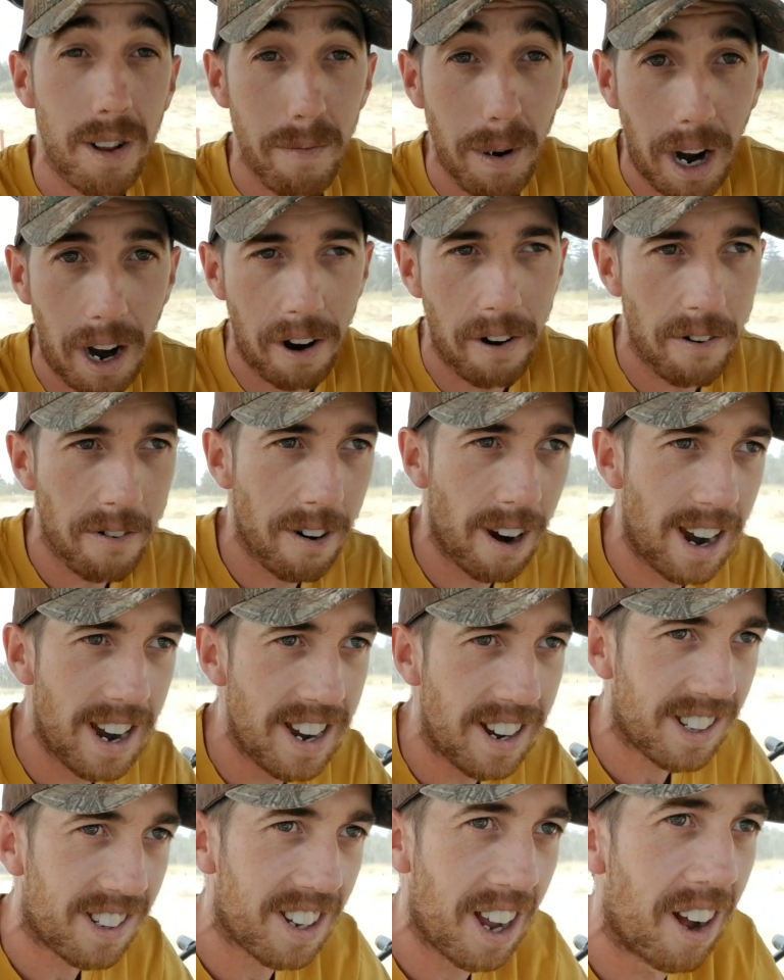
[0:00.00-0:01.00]
about, right?
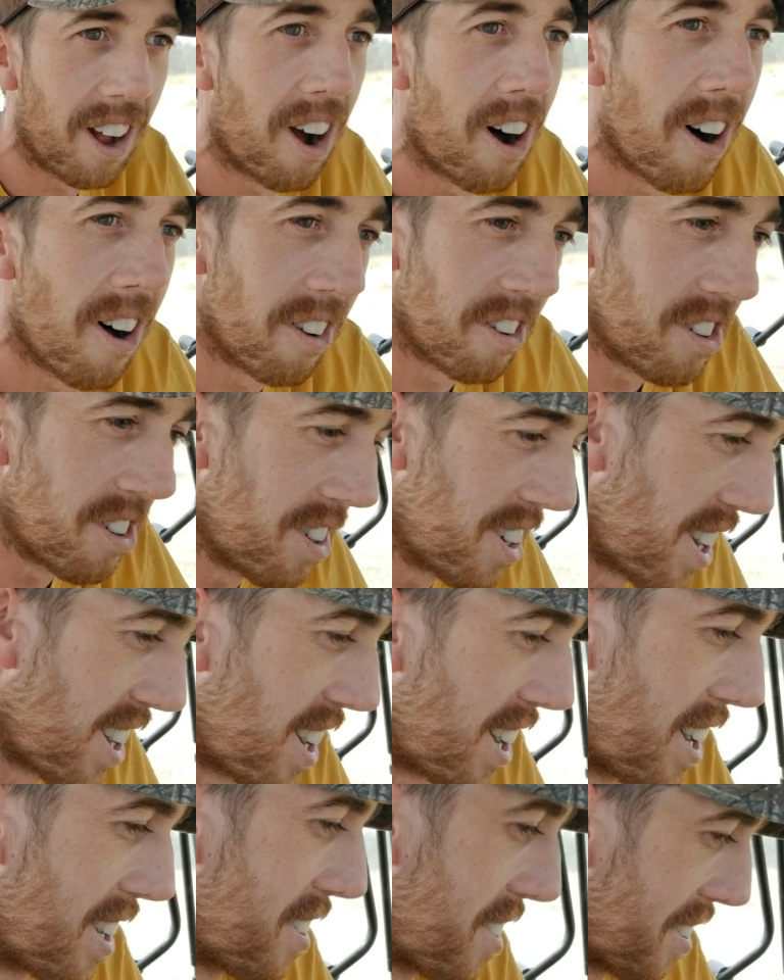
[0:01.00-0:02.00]
It's not all you
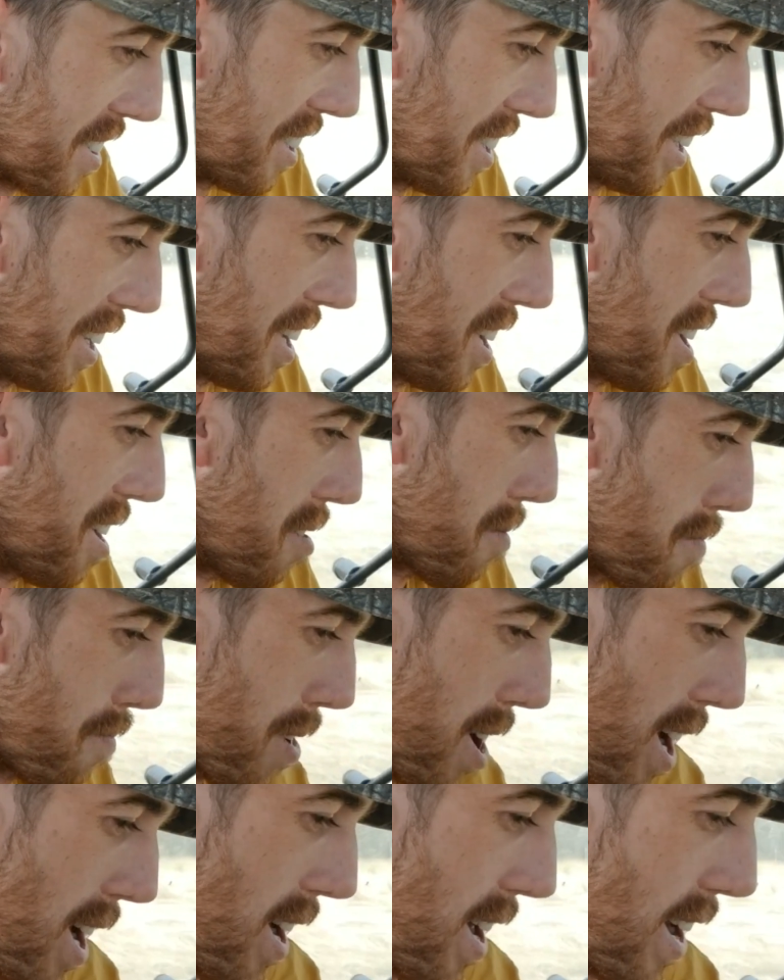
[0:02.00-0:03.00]
guys.
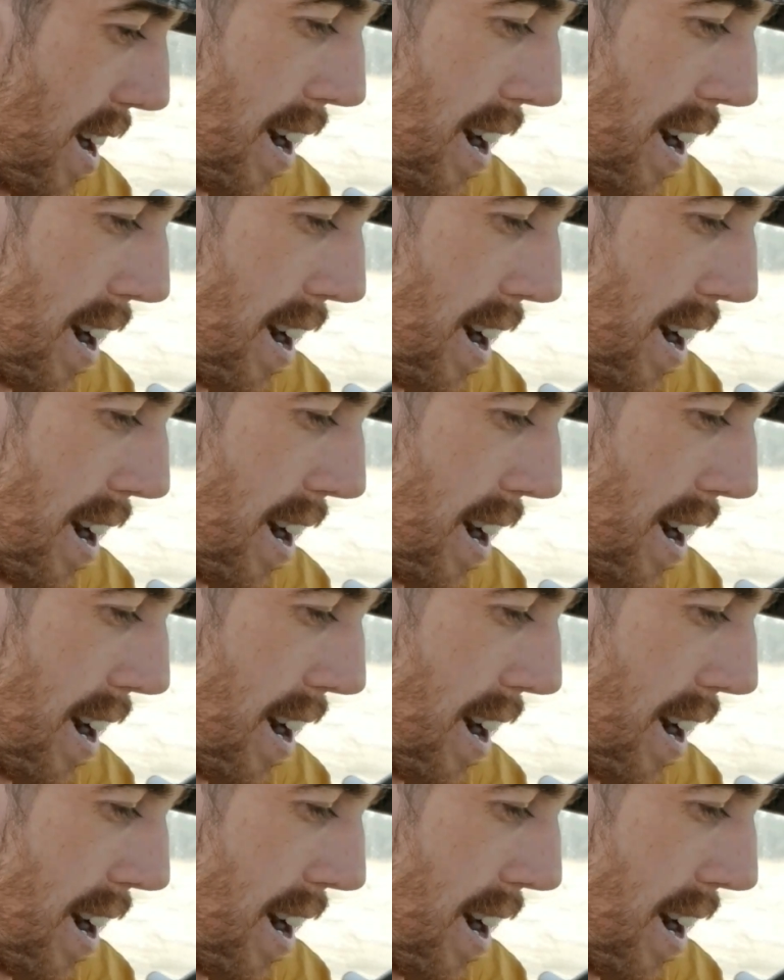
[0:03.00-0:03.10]
But